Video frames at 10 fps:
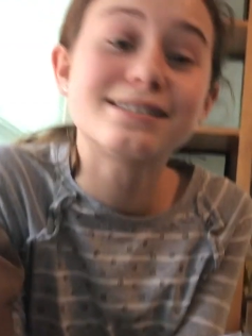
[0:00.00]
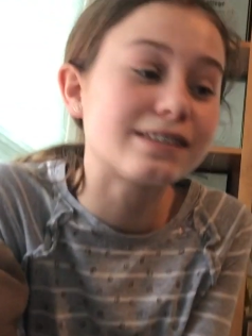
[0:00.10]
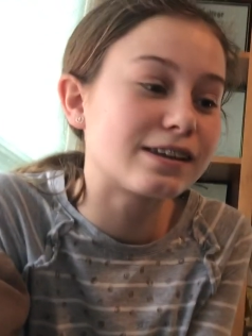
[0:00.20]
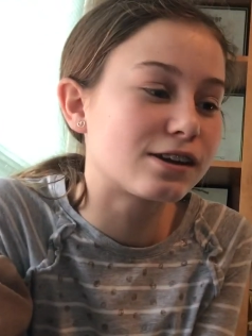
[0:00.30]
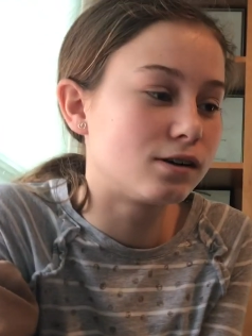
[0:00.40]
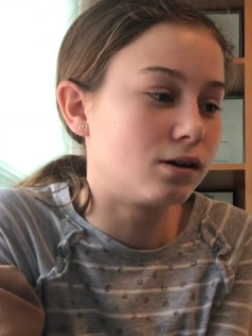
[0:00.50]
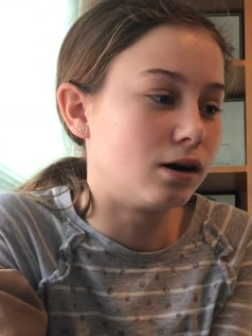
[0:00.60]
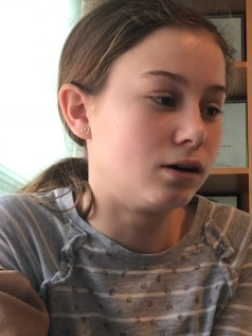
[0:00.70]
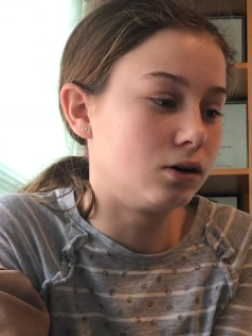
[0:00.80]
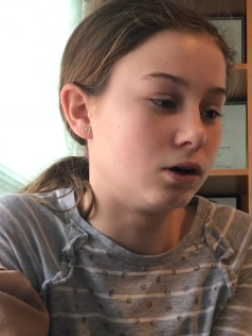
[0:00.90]
because like
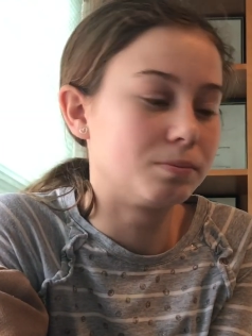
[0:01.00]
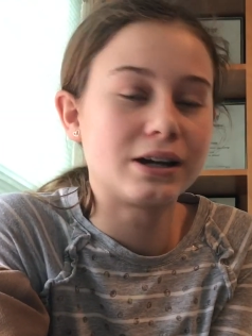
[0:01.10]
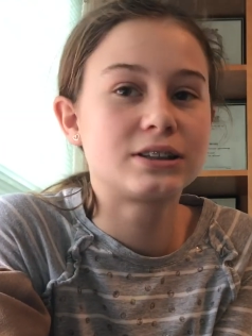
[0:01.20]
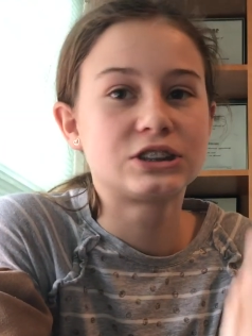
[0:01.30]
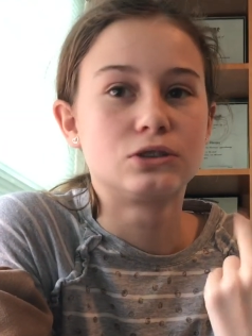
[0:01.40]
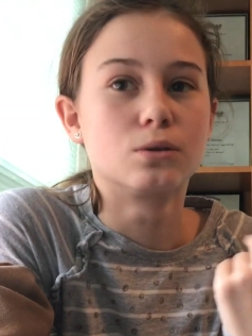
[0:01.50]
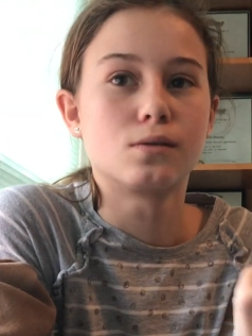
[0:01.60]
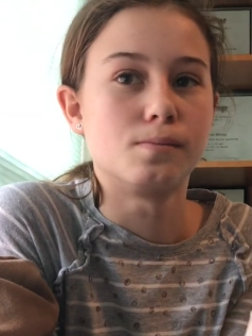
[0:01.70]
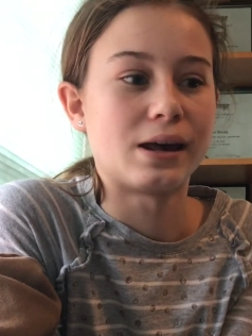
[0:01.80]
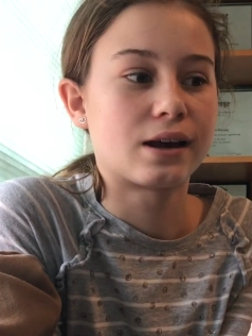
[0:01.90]
our parents don't
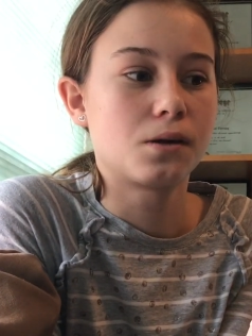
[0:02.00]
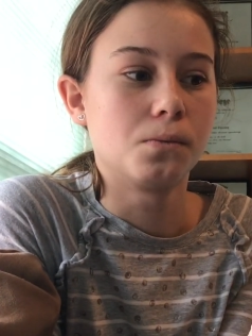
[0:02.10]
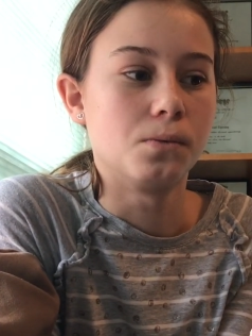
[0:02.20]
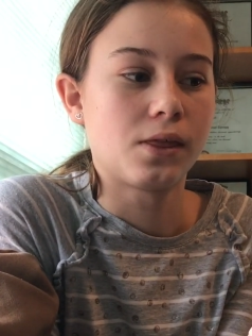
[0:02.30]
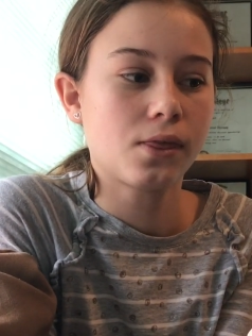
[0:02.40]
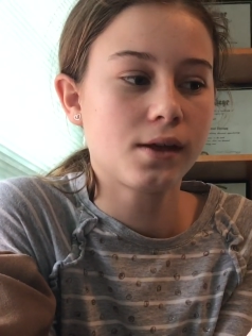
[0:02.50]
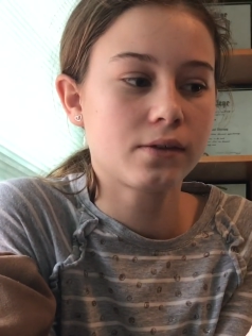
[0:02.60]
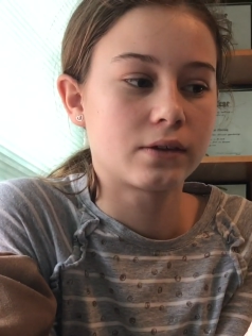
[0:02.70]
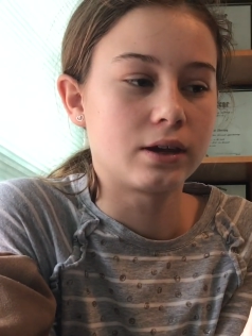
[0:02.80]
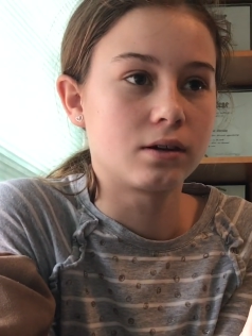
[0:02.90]
go back with
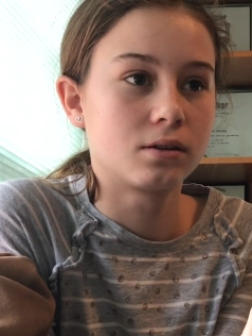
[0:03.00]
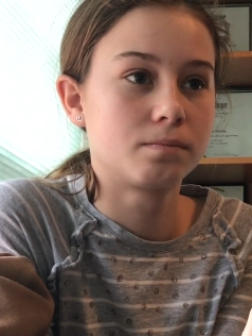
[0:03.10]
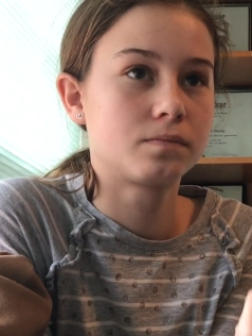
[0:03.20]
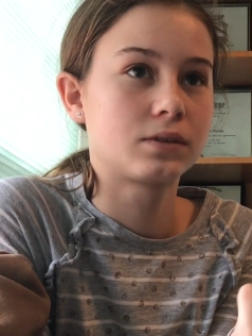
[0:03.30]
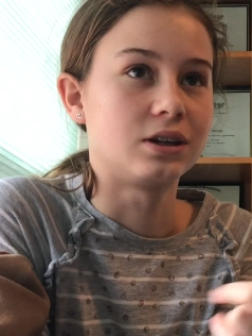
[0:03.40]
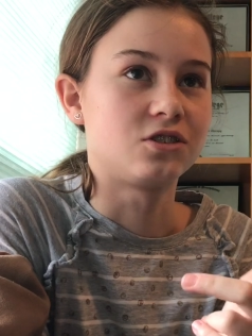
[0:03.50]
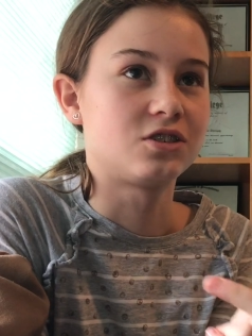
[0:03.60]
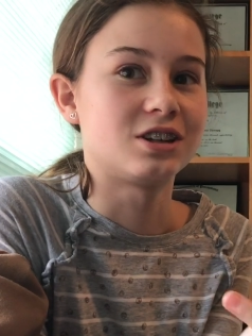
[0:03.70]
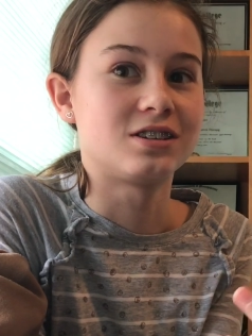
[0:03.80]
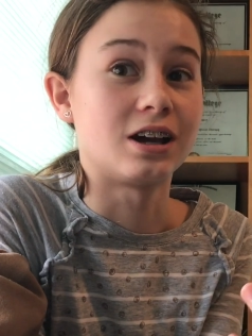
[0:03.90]
us. Like it's
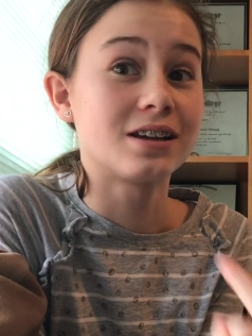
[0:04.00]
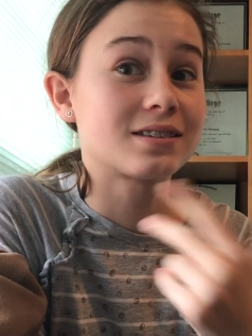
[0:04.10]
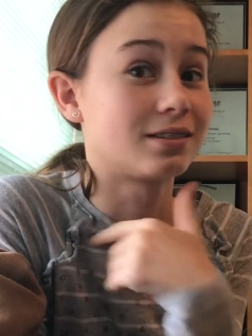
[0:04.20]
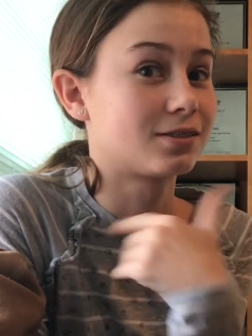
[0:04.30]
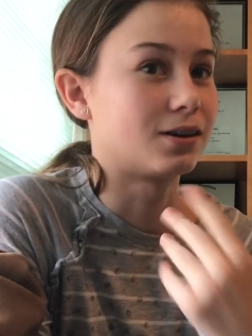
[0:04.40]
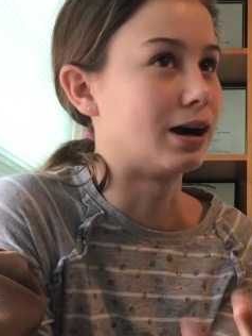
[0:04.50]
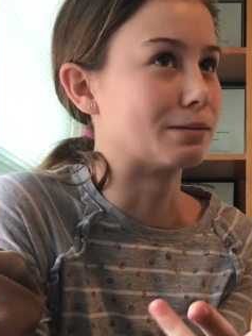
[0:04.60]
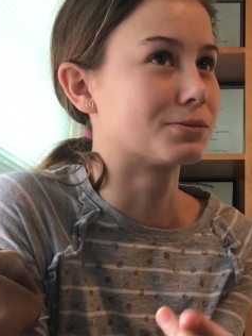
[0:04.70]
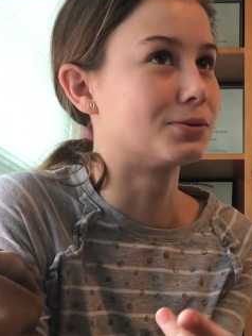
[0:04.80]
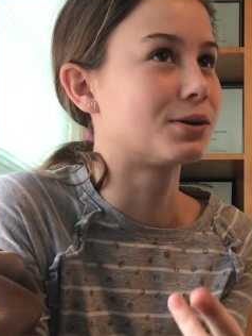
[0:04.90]
just us, and so
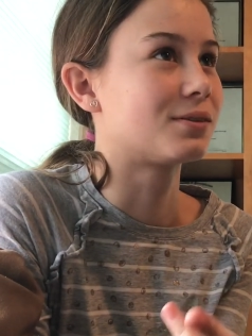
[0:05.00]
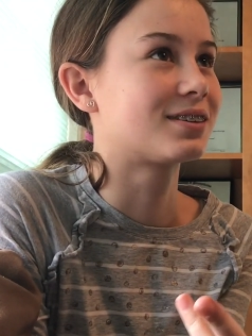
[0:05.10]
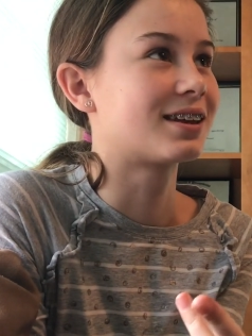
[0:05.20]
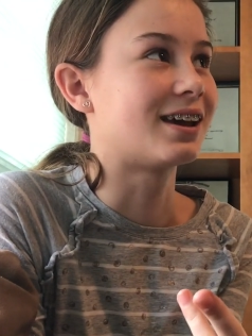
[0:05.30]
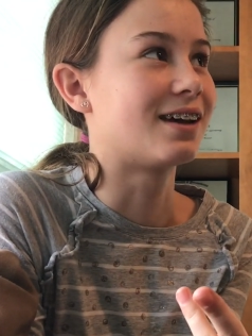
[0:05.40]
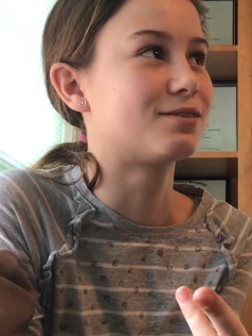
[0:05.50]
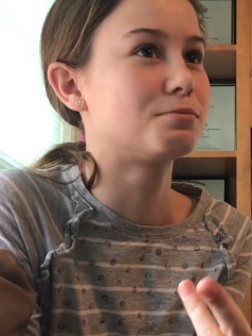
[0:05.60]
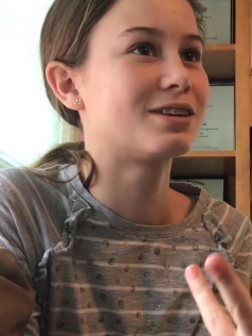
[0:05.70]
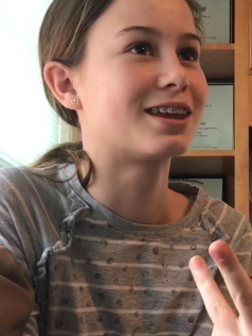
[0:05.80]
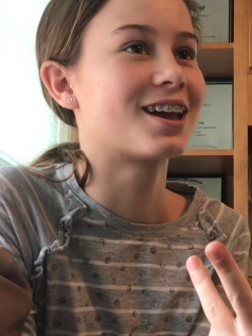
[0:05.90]
I'm the one who's gonna have to
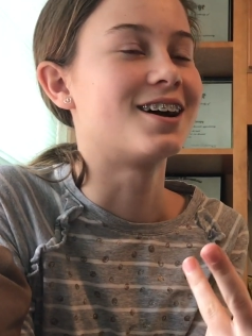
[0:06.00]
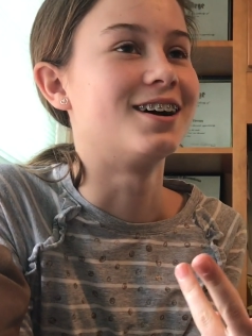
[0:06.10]
be like,